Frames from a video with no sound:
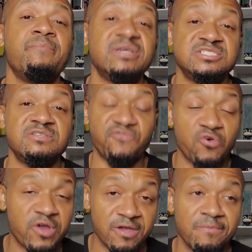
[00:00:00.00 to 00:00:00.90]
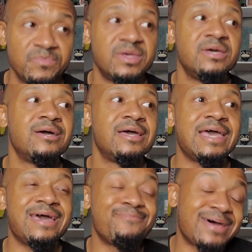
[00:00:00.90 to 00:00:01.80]
a mission for him.
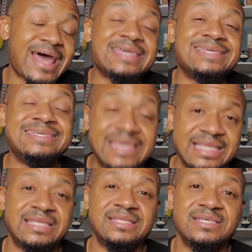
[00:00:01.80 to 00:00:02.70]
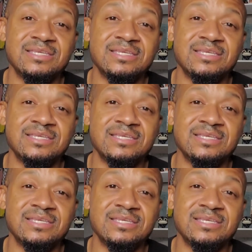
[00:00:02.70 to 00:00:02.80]
But I get it.